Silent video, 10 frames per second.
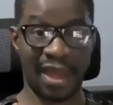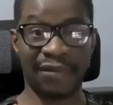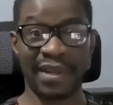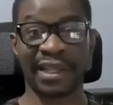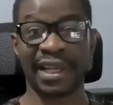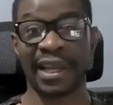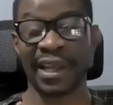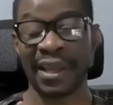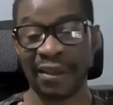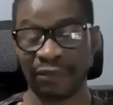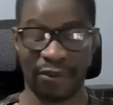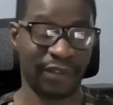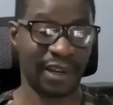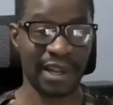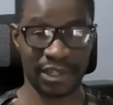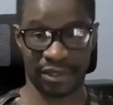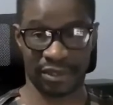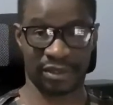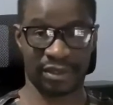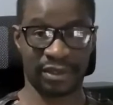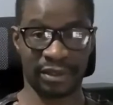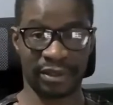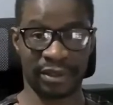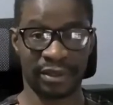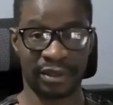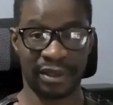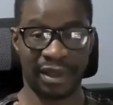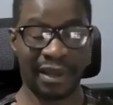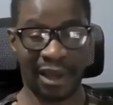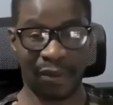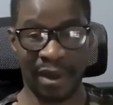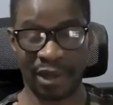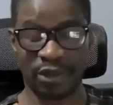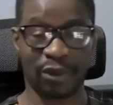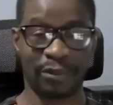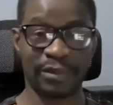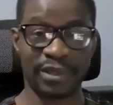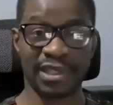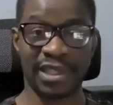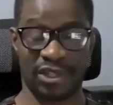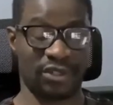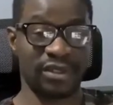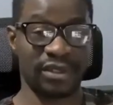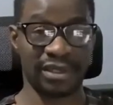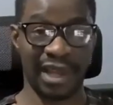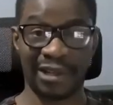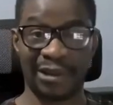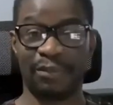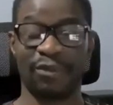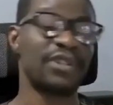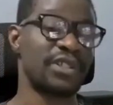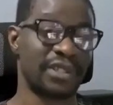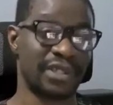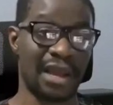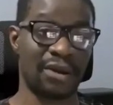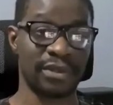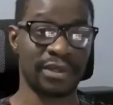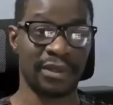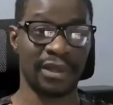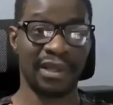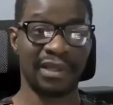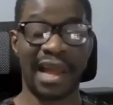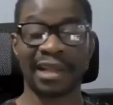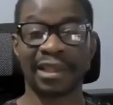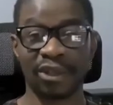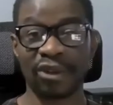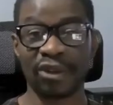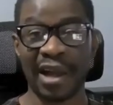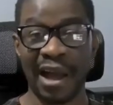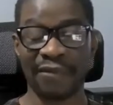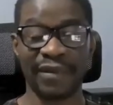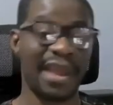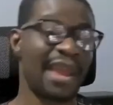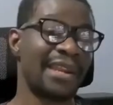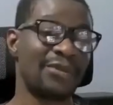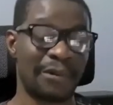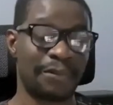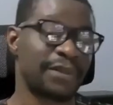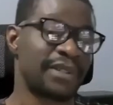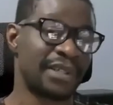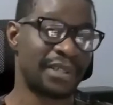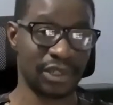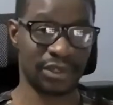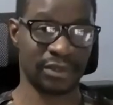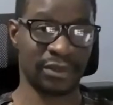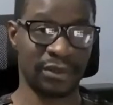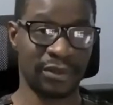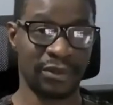Even at the eve of election, there were some stations in the provincial towns that did not have any representation